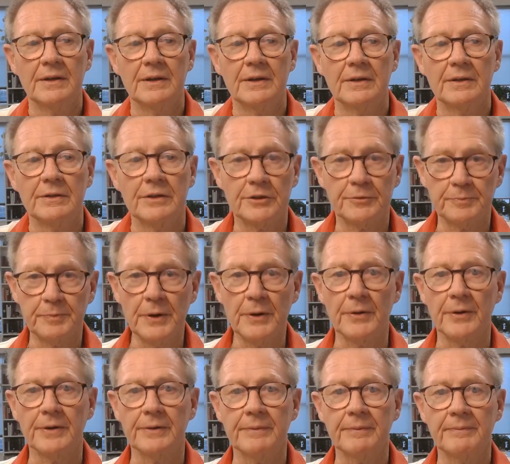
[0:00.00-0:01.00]
The
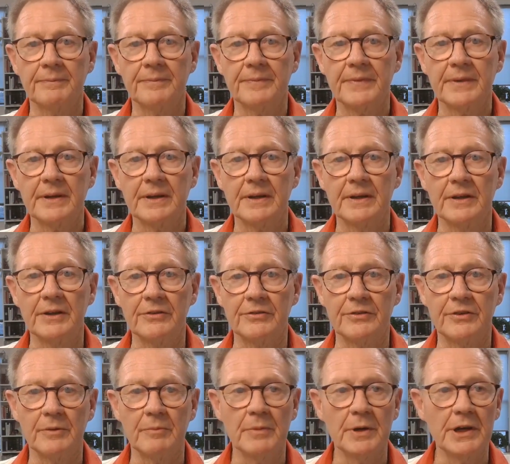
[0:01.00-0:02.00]
Spirit
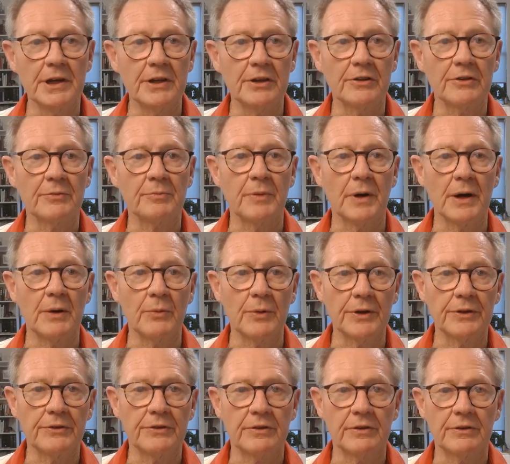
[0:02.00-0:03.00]
is the means by
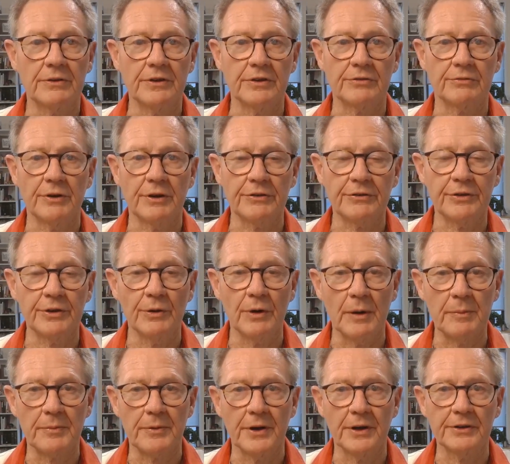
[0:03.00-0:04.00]
which this rescue
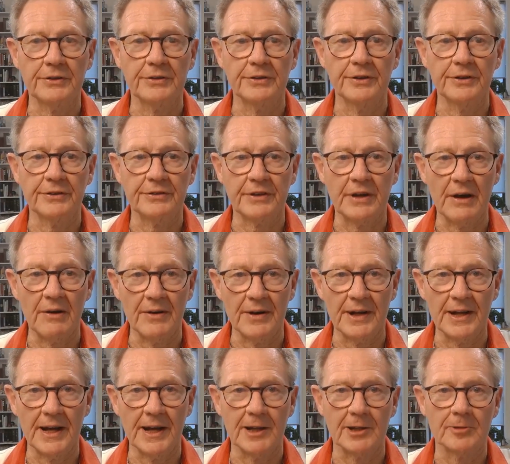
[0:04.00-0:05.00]
operation is
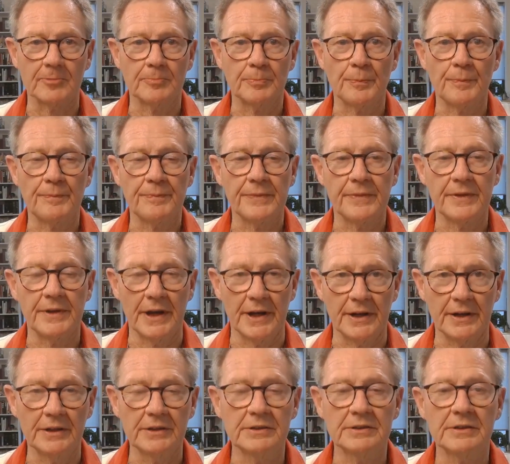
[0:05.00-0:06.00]
carried out. That
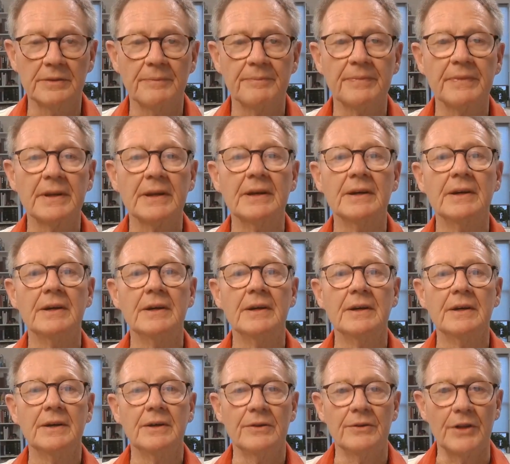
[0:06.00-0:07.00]
is,
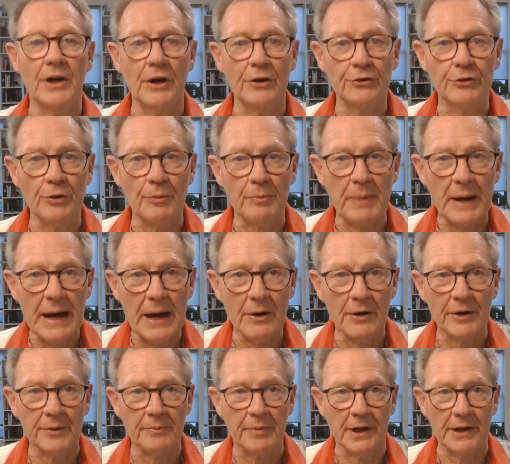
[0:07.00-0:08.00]
those
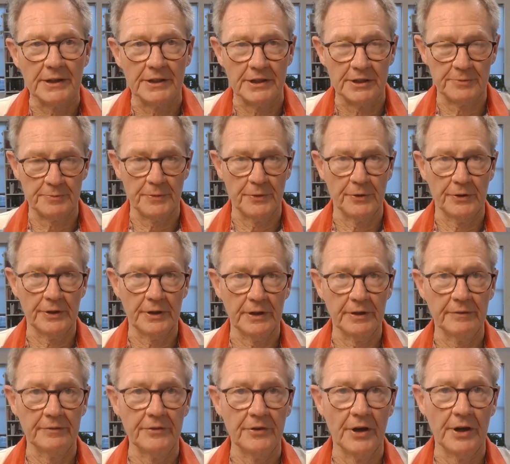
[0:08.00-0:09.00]
empowered by the Spirit
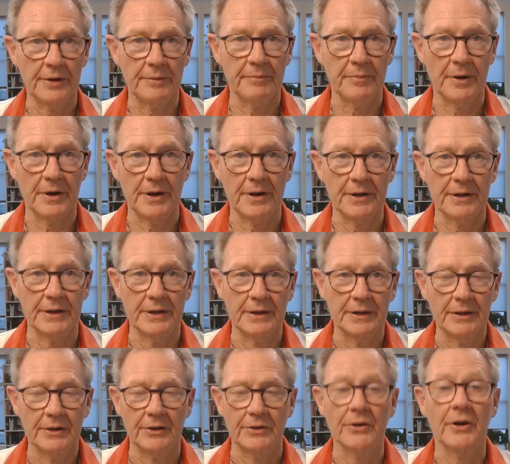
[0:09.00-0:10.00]
live not by
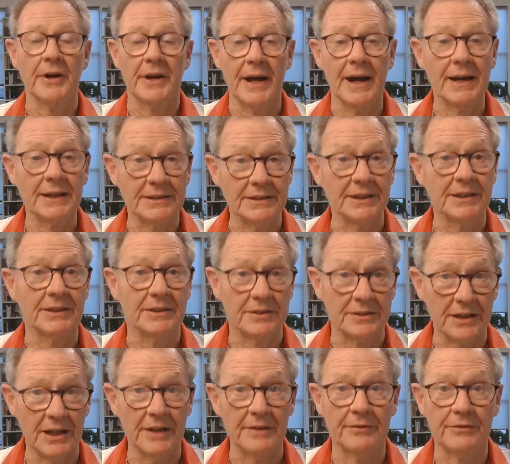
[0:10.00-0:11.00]
not as
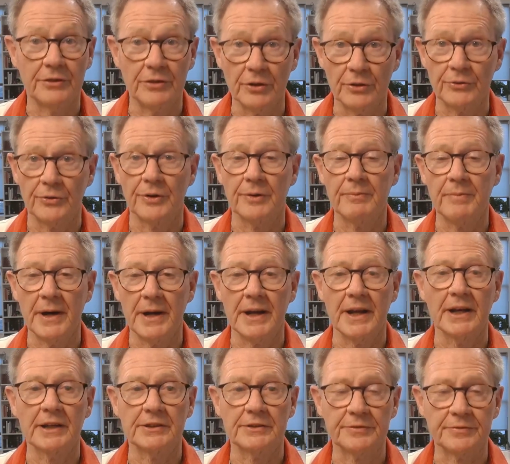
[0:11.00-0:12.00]
enslaved children, but
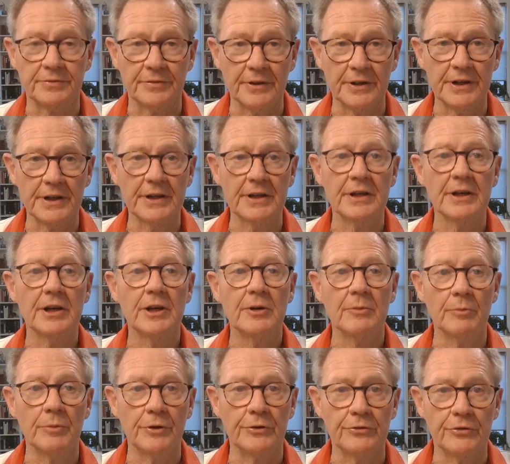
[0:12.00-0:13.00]
as free,
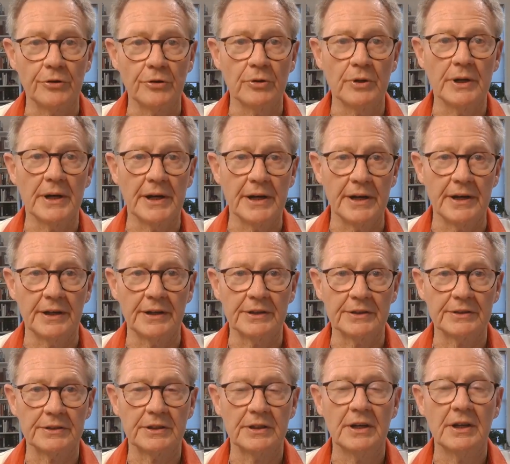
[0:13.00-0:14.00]
mature
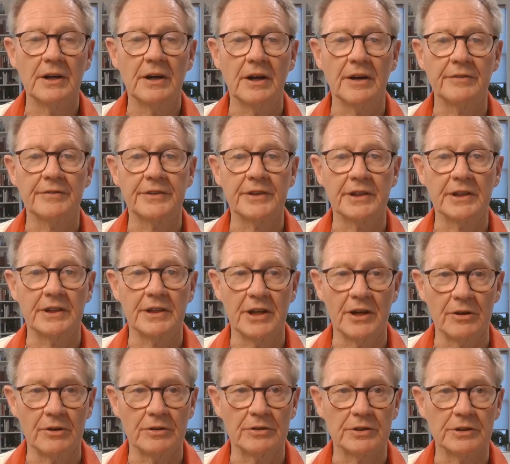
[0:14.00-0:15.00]
heirs of the
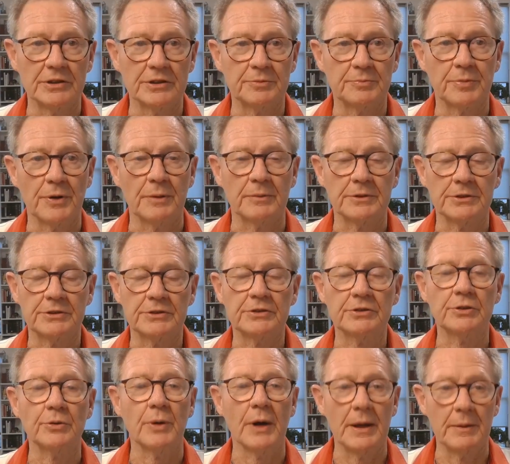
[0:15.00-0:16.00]
inheritance promised
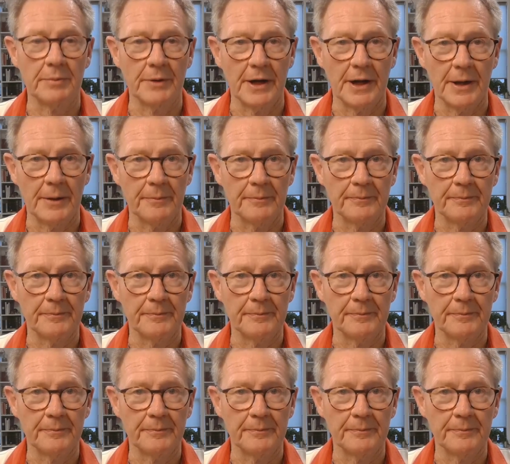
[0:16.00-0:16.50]
to Abraham.